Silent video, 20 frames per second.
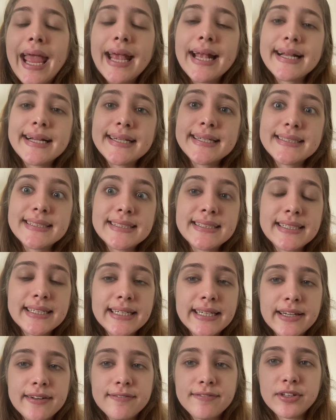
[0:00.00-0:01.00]

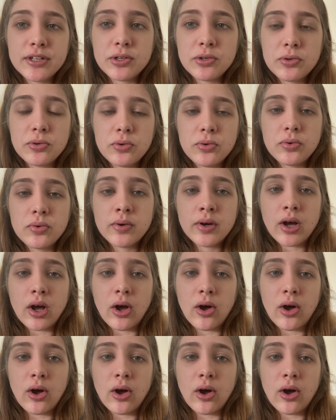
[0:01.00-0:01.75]
and give you